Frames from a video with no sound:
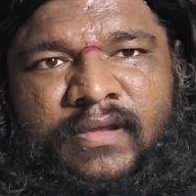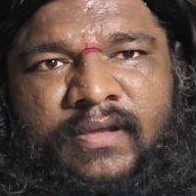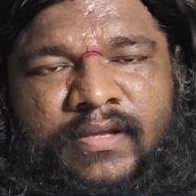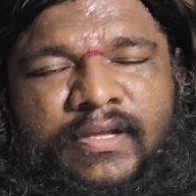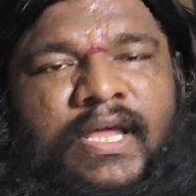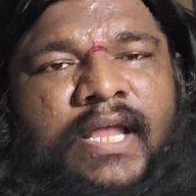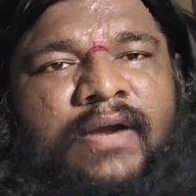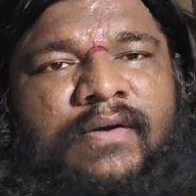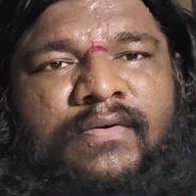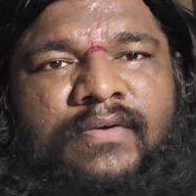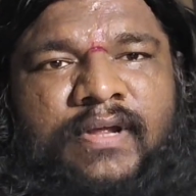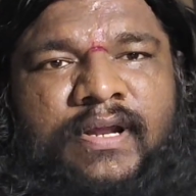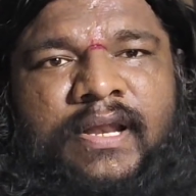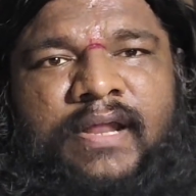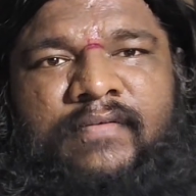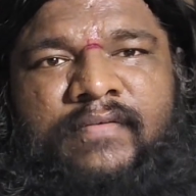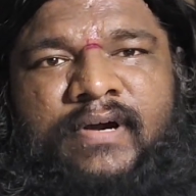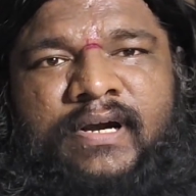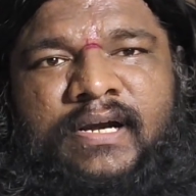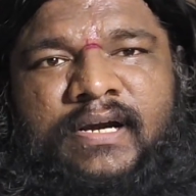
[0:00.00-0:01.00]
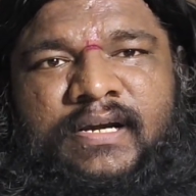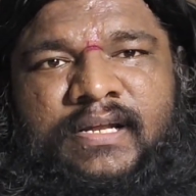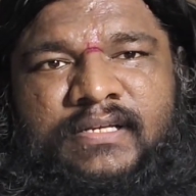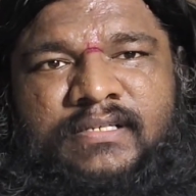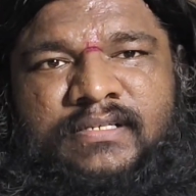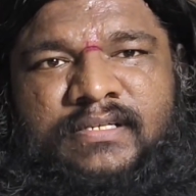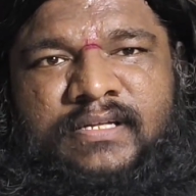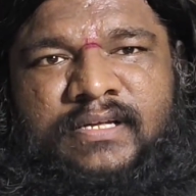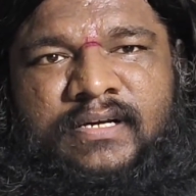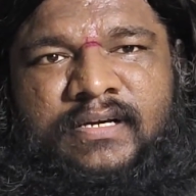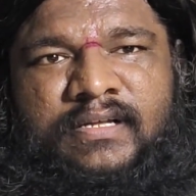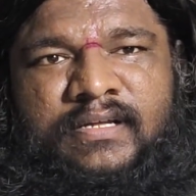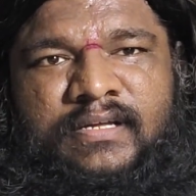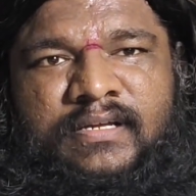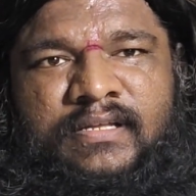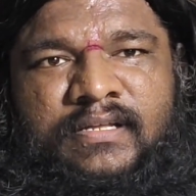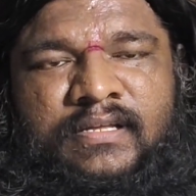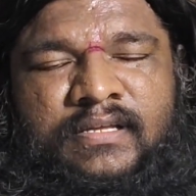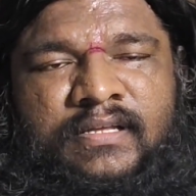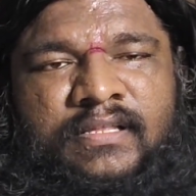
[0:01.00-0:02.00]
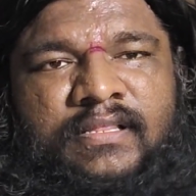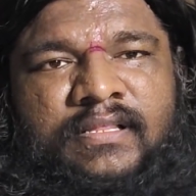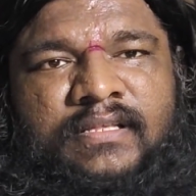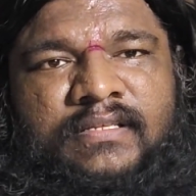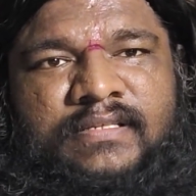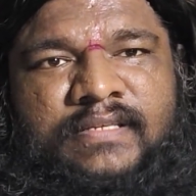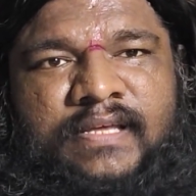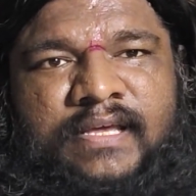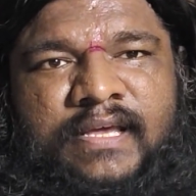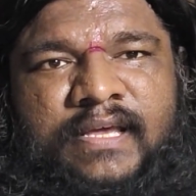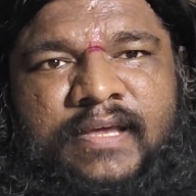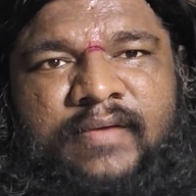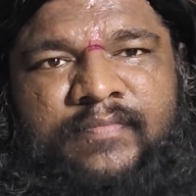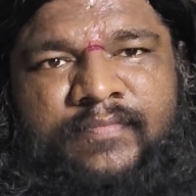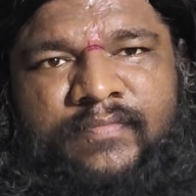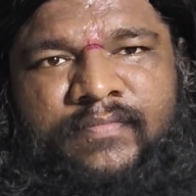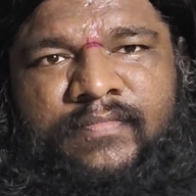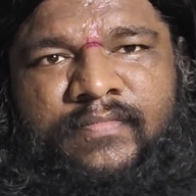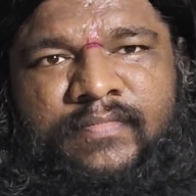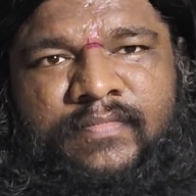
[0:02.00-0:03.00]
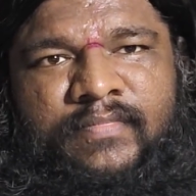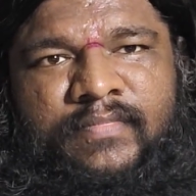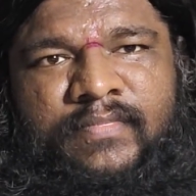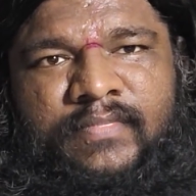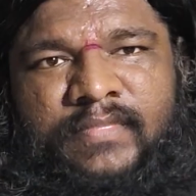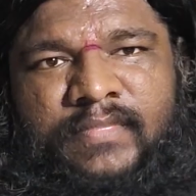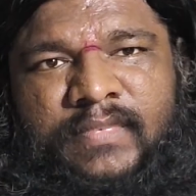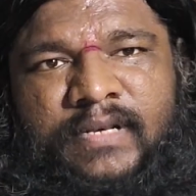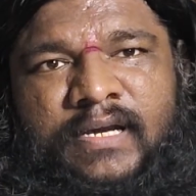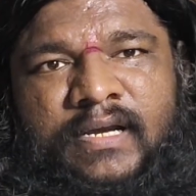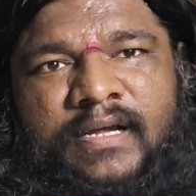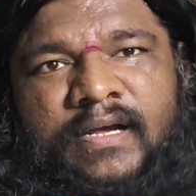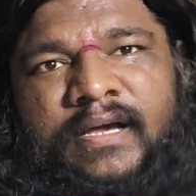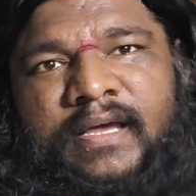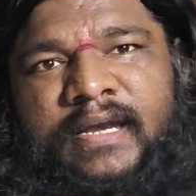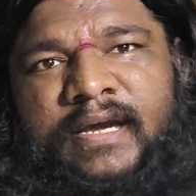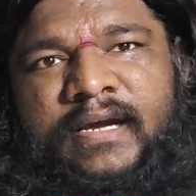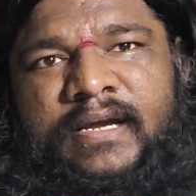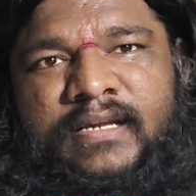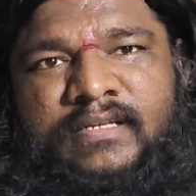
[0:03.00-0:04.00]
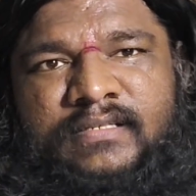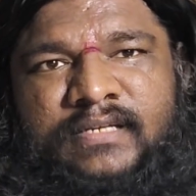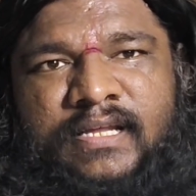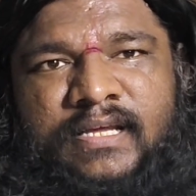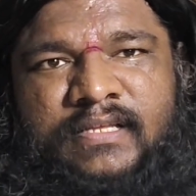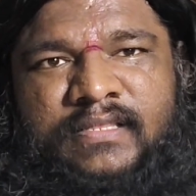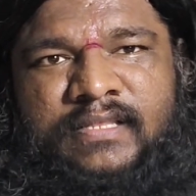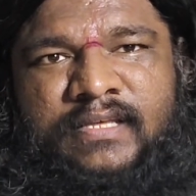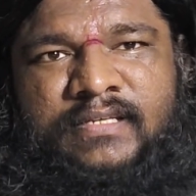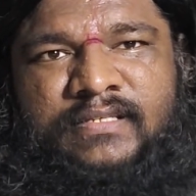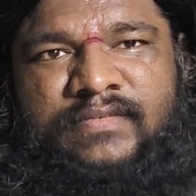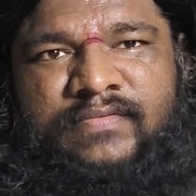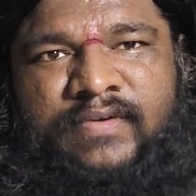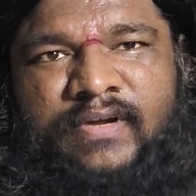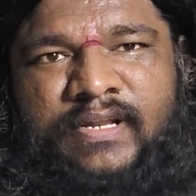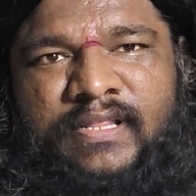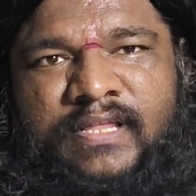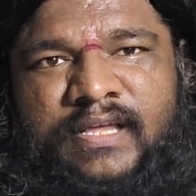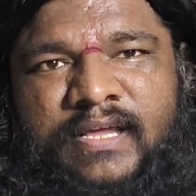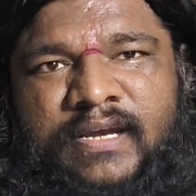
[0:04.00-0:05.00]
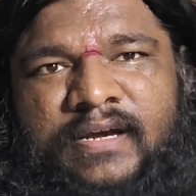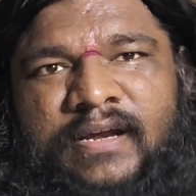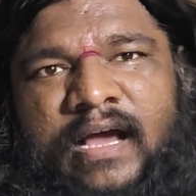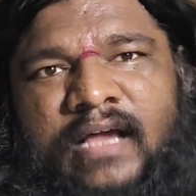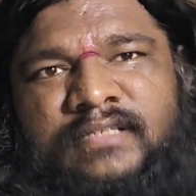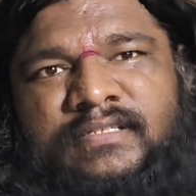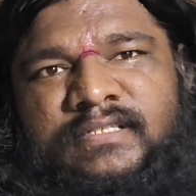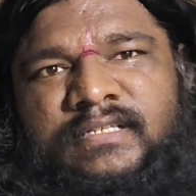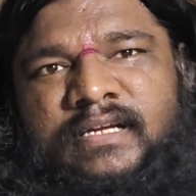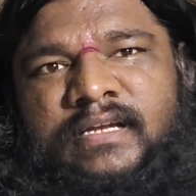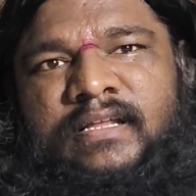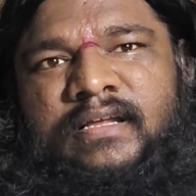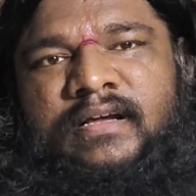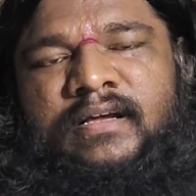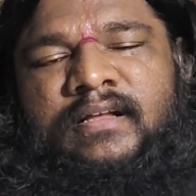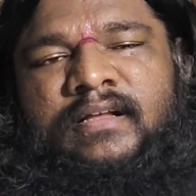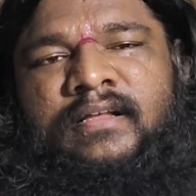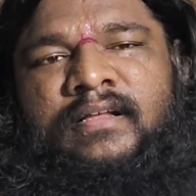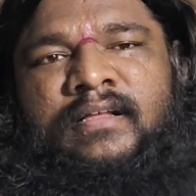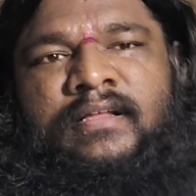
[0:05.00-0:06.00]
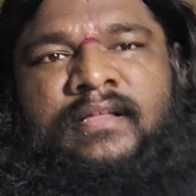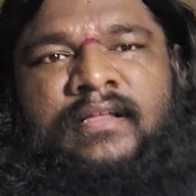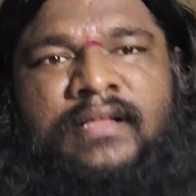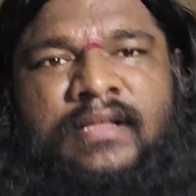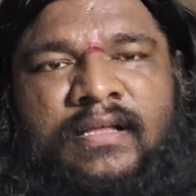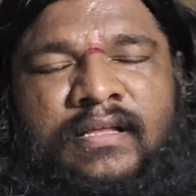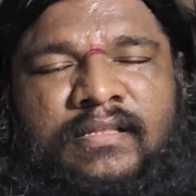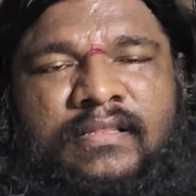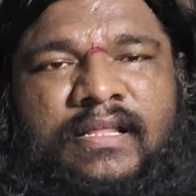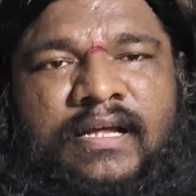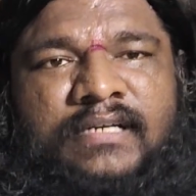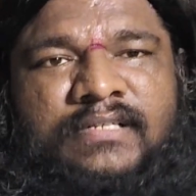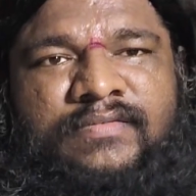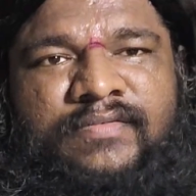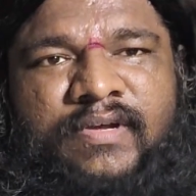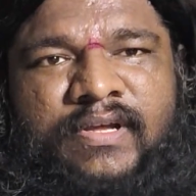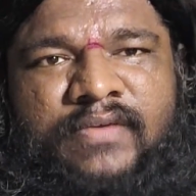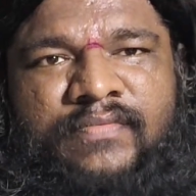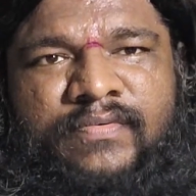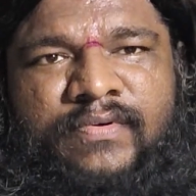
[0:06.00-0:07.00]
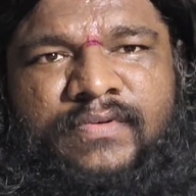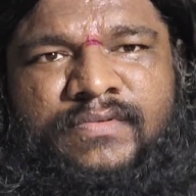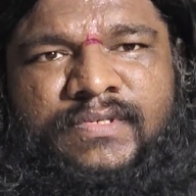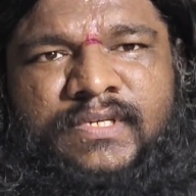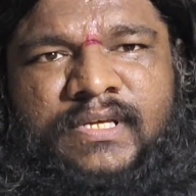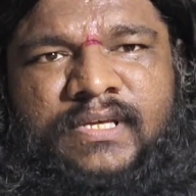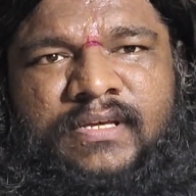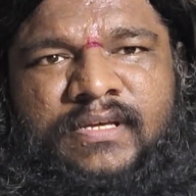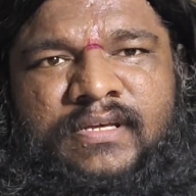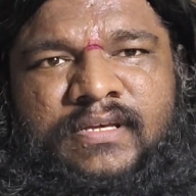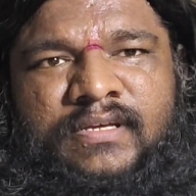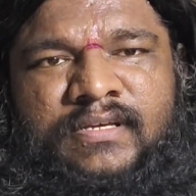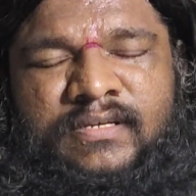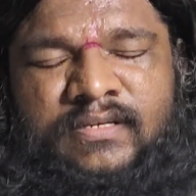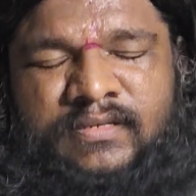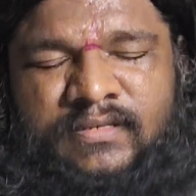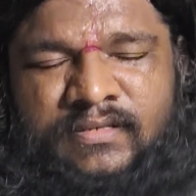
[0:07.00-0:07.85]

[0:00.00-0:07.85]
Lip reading: around the Nevada Test Center, the same craters like things were there in Australia. That's why if you see,